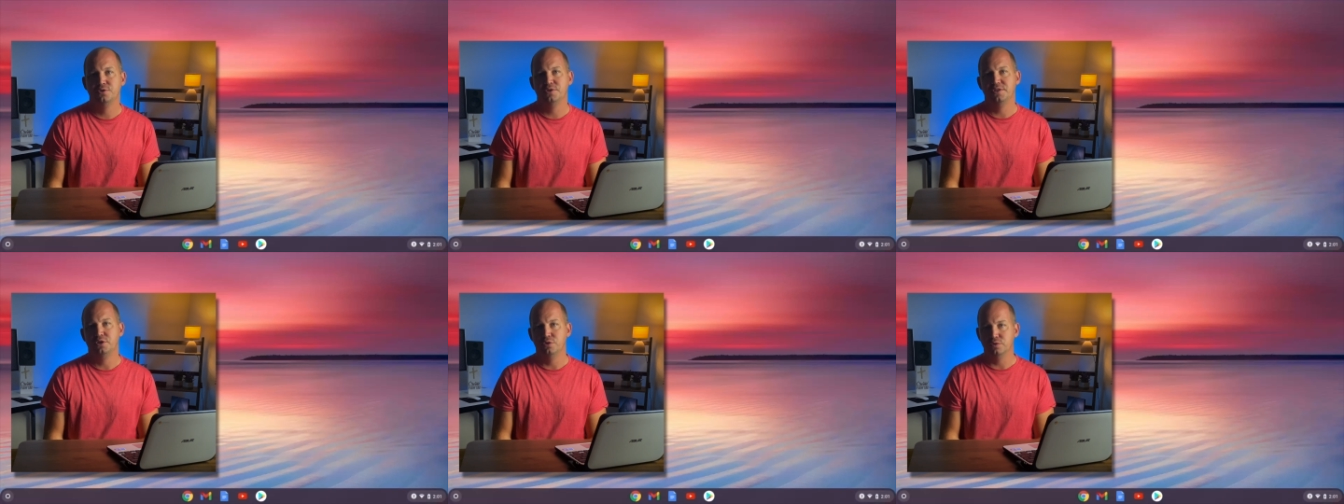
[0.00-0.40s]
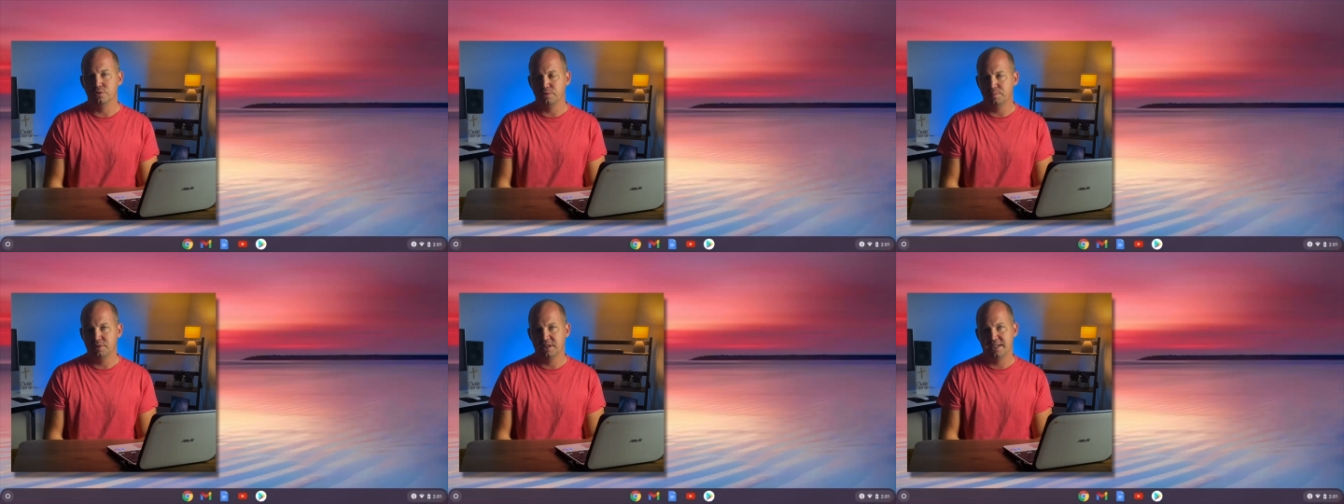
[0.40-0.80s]
through the
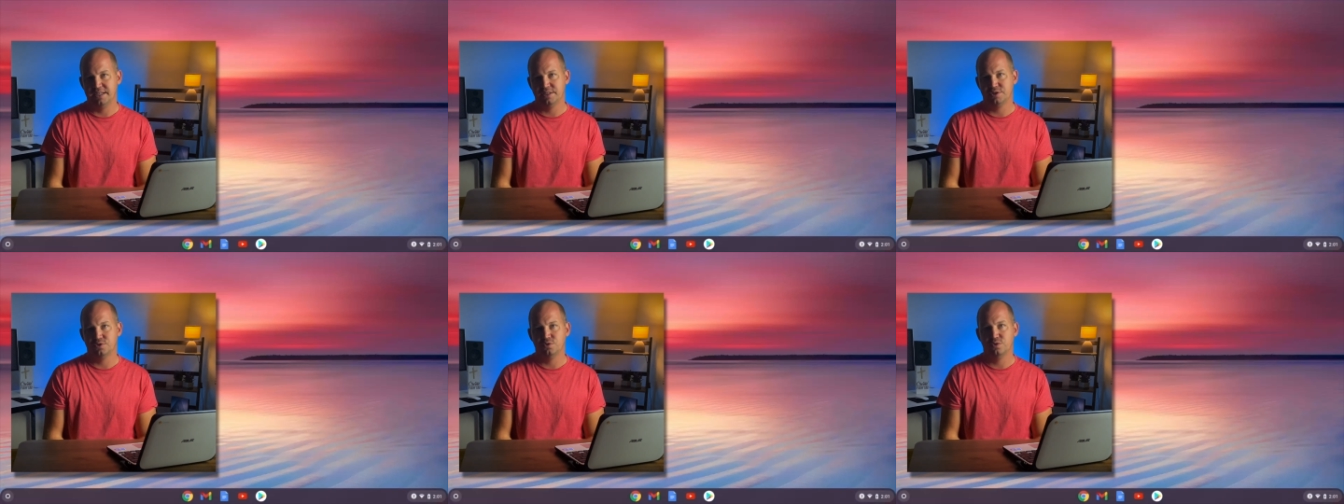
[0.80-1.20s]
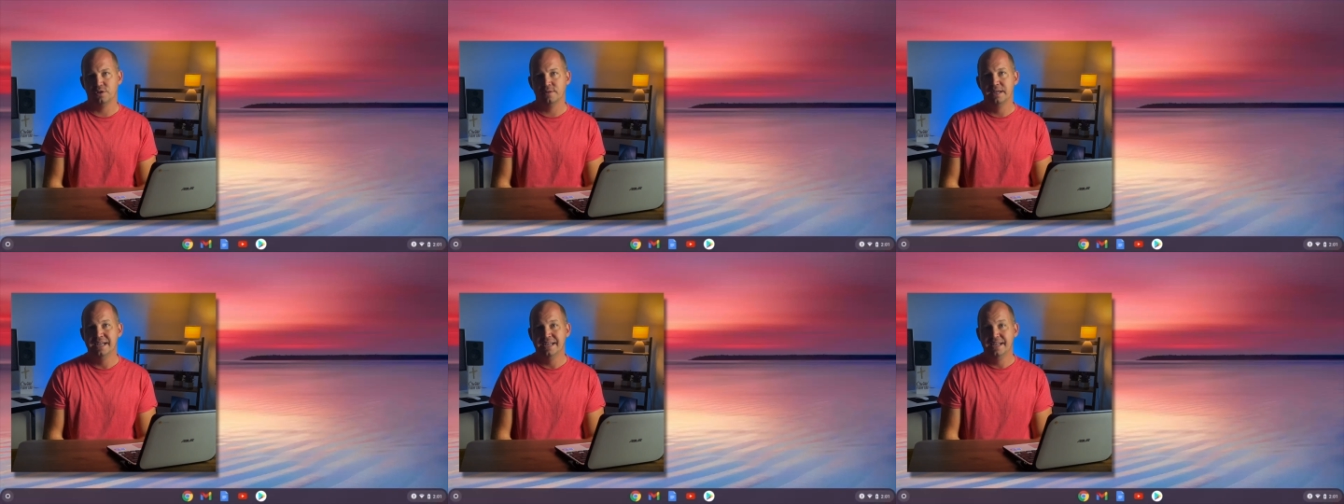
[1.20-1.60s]
Google Play
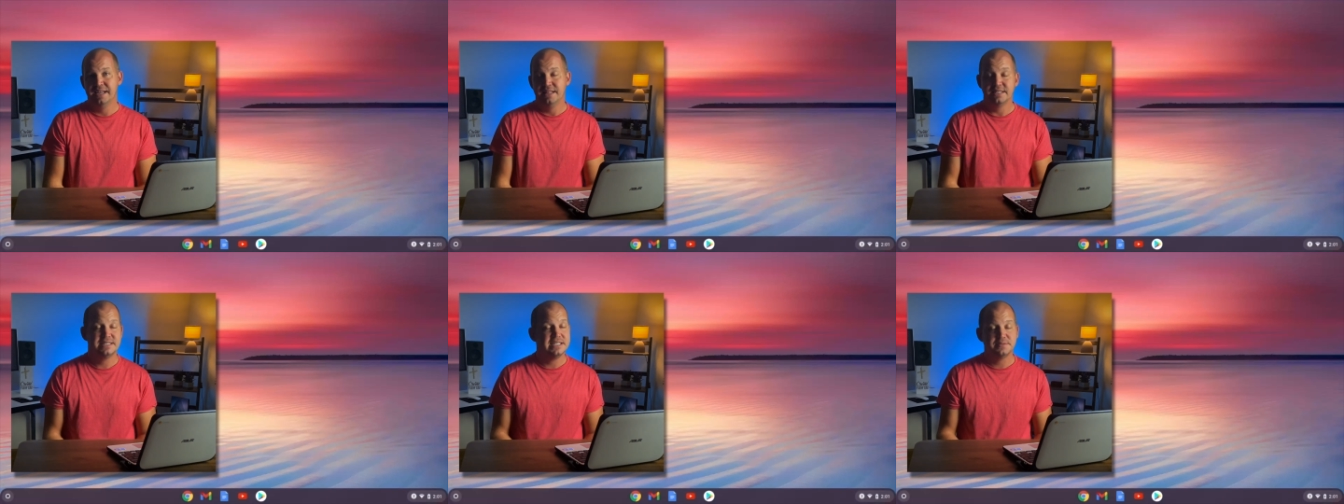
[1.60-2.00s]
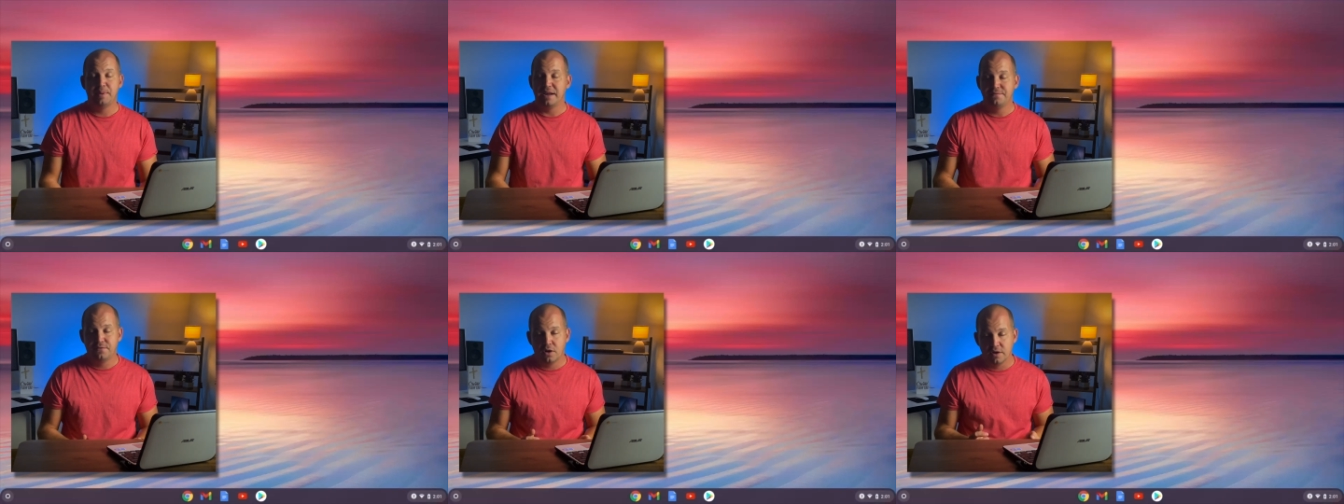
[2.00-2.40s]
Store. This is
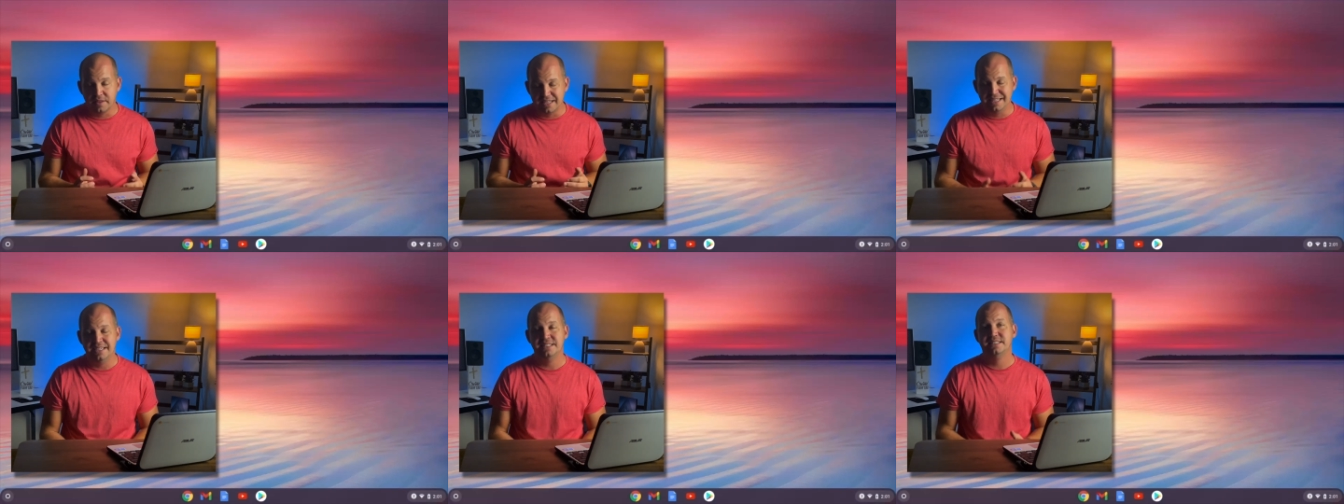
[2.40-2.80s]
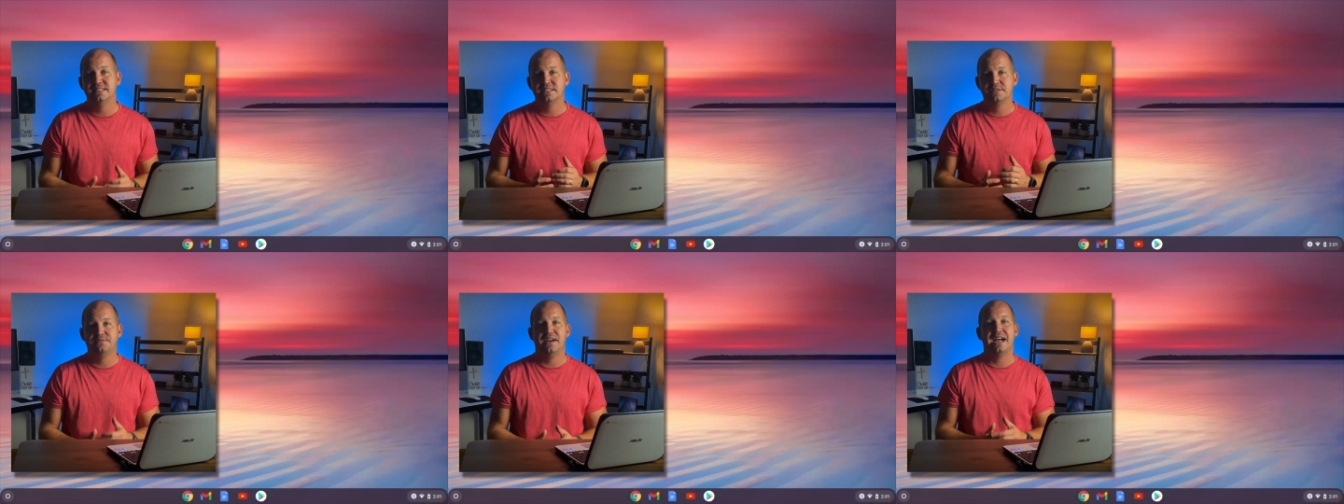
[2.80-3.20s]
by far the
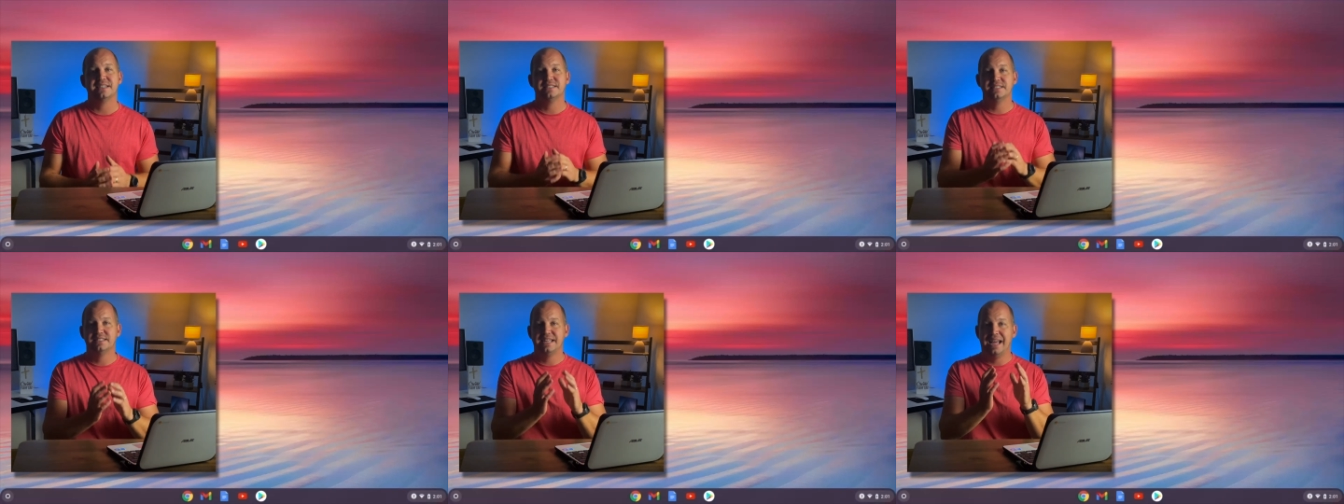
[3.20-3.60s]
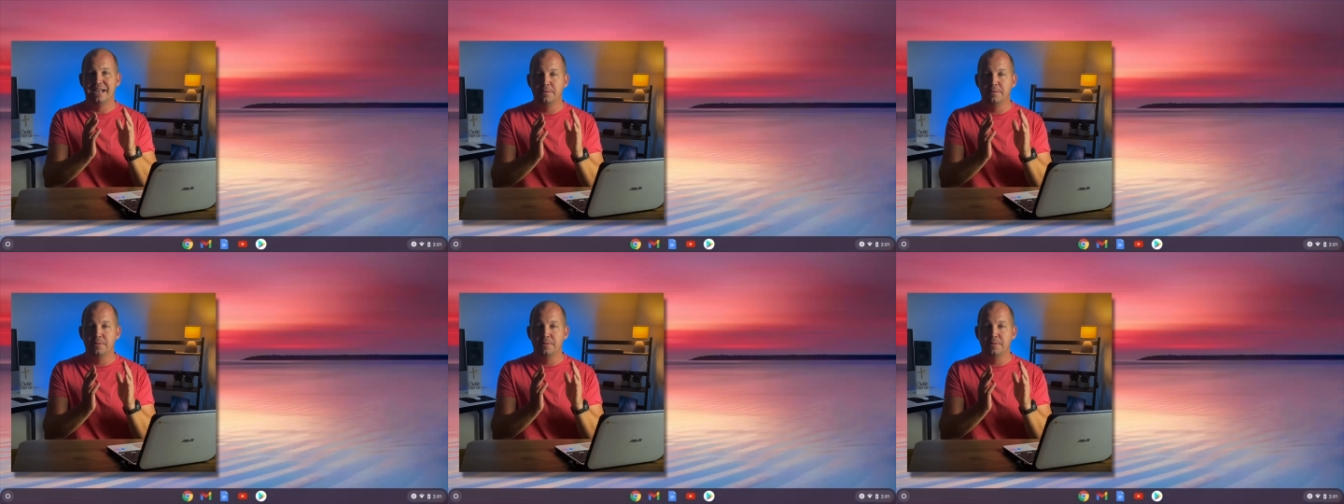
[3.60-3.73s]
easiest, fastest,